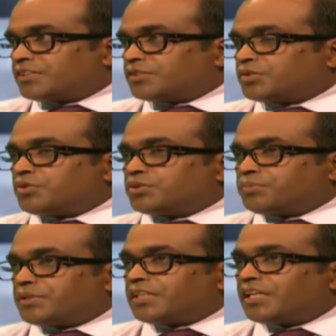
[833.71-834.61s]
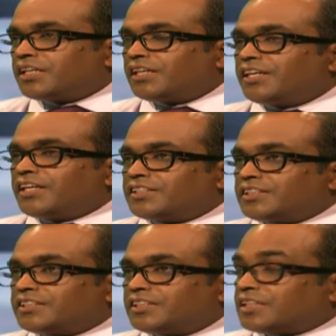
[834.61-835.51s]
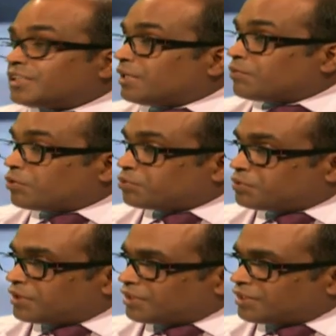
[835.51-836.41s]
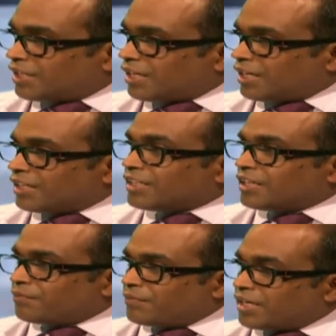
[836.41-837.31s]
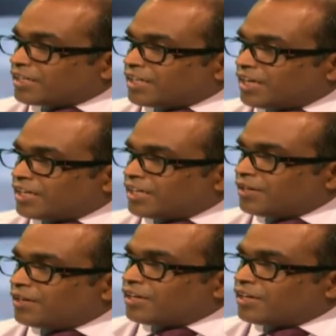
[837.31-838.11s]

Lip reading: So especially the theme of this year, Malaria Day,